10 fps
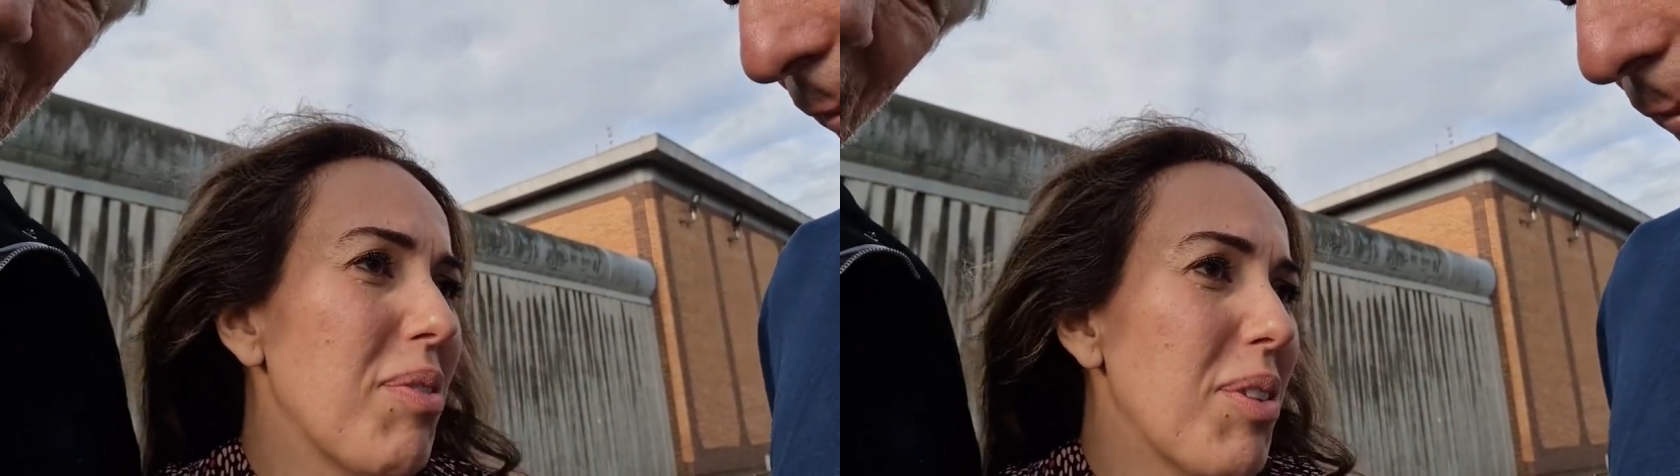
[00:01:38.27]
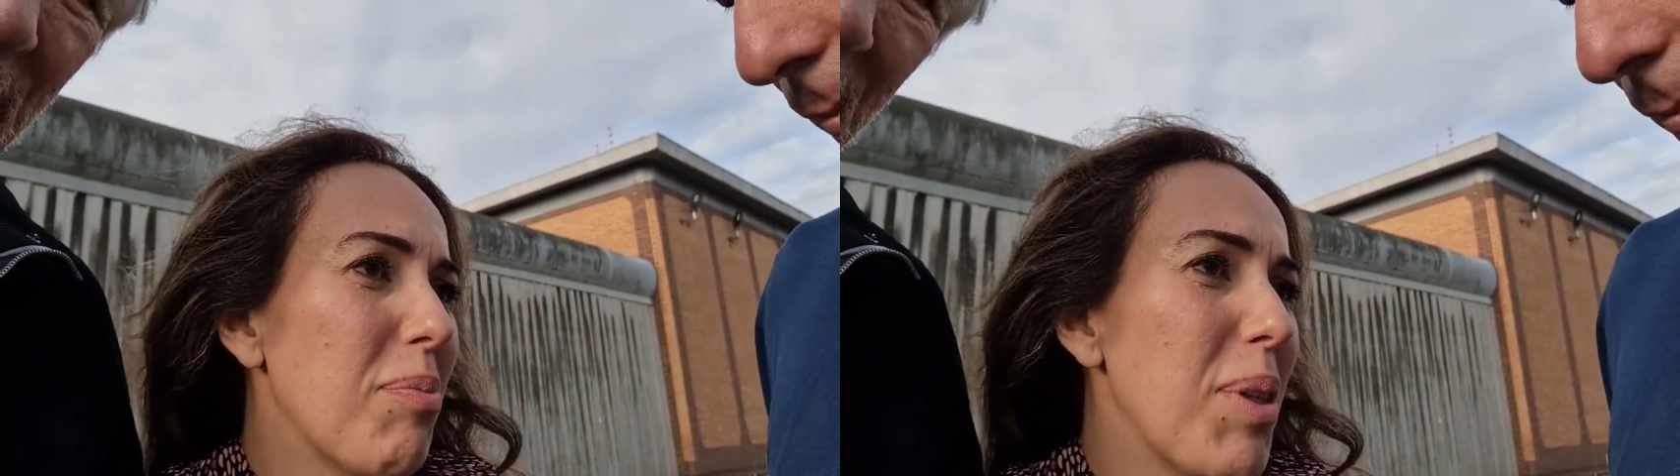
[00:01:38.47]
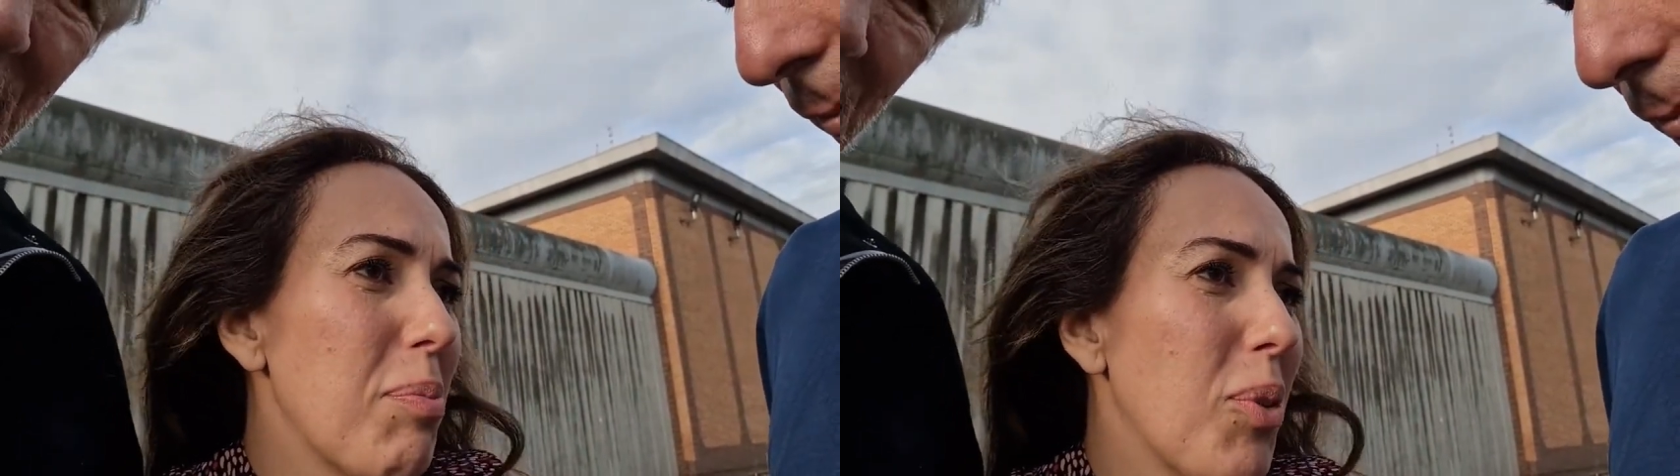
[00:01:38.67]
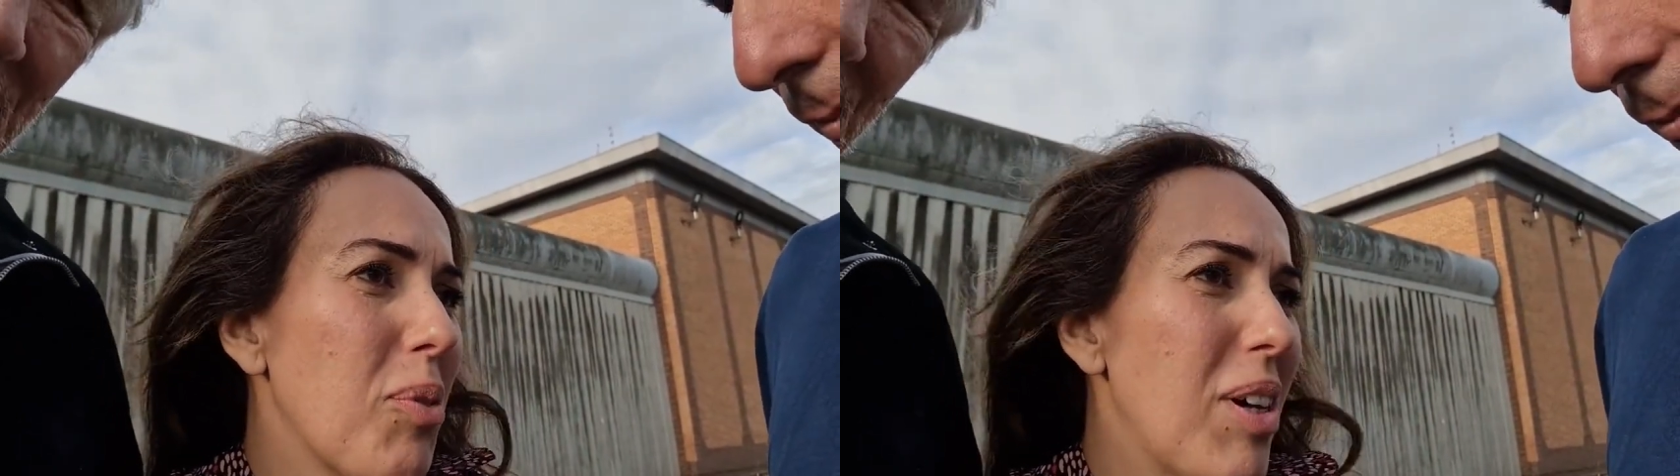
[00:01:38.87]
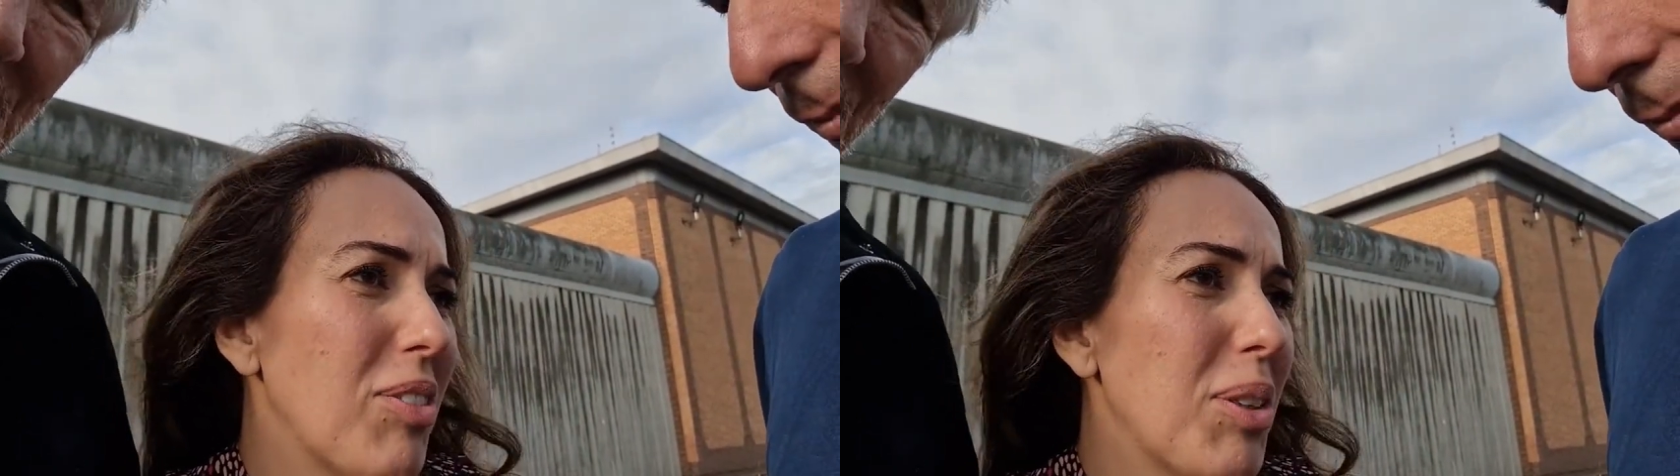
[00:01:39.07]
the people
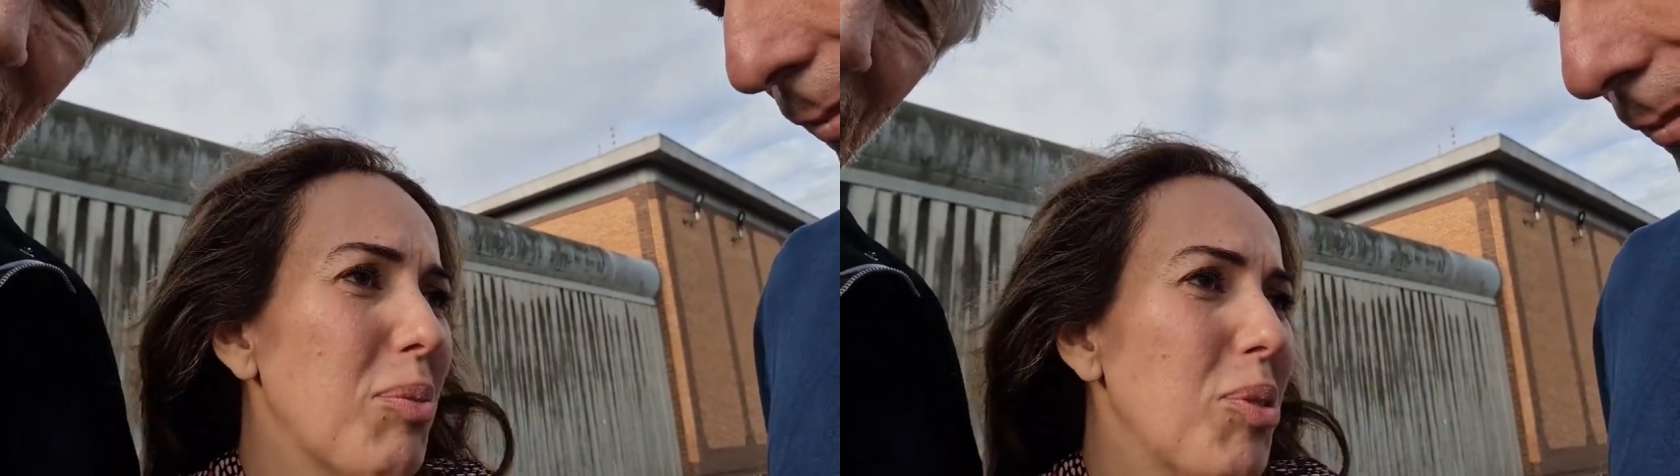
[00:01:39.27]
around him